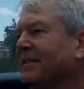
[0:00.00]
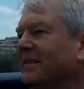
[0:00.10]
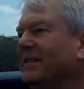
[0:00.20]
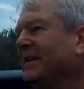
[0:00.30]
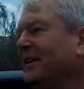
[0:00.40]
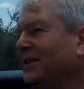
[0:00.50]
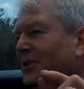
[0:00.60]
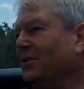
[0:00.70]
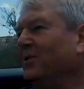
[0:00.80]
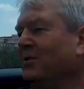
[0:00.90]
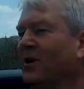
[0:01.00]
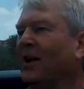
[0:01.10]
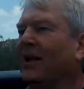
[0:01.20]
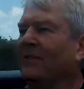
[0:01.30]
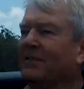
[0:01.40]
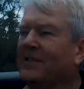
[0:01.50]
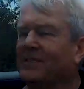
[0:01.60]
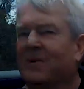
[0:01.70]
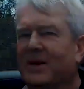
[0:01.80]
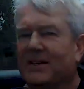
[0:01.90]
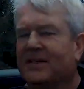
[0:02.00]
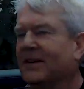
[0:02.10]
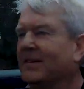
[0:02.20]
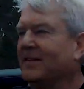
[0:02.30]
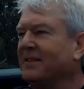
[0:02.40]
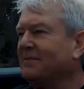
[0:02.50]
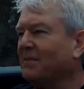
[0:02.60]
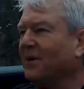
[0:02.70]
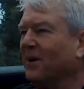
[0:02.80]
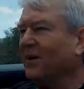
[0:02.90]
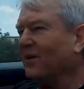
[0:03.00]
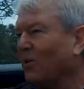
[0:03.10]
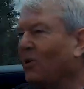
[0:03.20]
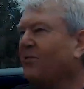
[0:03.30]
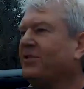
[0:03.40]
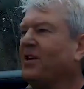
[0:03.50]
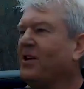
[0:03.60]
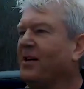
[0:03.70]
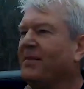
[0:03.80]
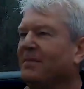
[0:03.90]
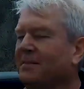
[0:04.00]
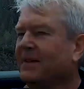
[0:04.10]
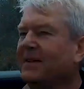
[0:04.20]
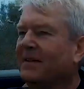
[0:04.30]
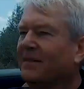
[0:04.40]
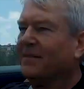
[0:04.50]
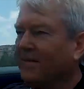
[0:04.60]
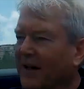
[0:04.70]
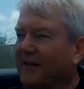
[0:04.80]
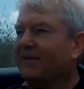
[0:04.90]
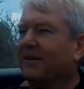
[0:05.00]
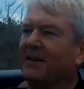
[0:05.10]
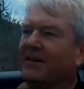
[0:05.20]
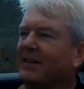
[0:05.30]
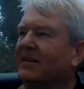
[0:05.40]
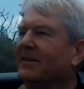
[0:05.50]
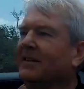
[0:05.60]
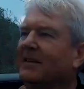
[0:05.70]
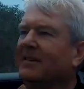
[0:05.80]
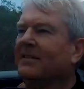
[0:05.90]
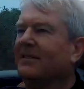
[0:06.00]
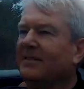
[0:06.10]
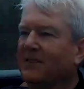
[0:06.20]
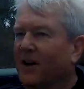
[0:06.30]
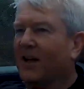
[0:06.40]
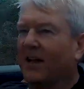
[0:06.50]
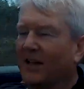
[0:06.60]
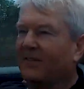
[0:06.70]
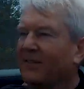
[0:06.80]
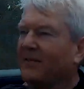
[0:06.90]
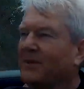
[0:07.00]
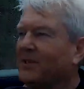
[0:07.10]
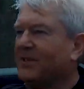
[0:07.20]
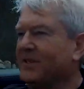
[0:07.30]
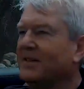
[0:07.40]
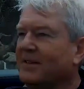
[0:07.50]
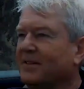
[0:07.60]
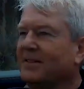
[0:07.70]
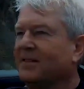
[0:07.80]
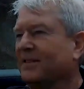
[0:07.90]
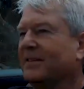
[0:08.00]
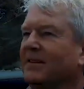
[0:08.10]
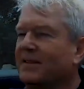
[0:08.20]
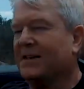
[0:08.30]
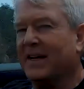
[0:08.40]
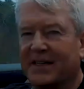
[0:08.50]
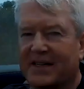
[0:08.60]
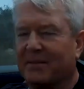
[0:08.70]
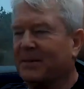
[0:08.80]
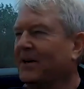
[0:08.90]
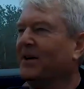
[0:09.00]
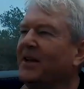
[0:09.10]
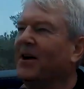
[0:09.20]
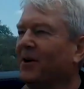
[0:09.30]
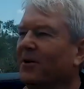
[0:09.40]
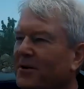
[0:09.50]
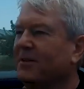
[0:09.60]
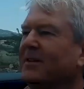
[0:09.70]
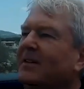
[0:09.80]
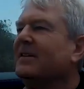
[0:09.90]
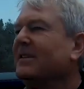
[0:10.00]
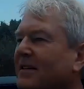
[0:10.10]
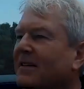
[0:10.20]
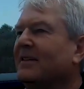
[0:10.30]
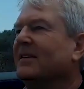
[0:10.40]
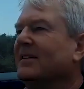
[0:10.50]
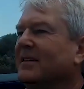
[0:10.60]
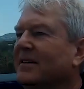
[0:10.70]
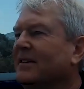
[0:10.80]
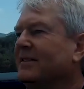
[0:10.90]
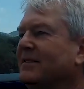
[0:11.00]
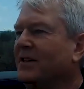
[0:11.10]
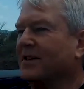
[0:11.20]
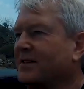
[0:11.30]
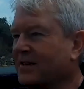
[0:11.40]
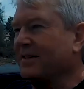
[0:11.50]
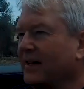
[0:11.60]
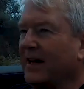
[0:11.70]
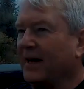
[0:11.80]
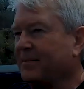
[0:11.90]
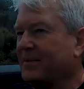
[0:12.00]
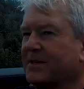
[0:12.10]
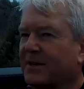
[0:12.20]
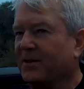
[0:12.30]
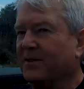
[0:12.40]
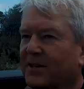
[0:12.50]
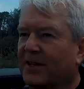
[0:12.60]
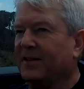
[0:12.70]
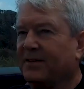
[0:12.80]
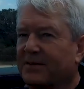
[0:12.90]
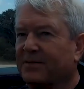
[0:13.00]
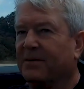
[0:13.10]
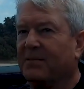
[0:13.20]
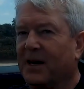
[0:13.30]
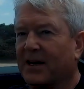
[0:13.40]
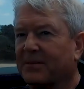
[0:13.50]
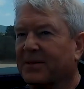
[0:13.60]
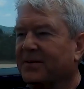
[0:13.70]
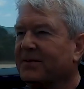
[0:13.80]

the new 911 Speedster is my all-time favourite 911, which is saying something, I know. It's just absolutely remarkable.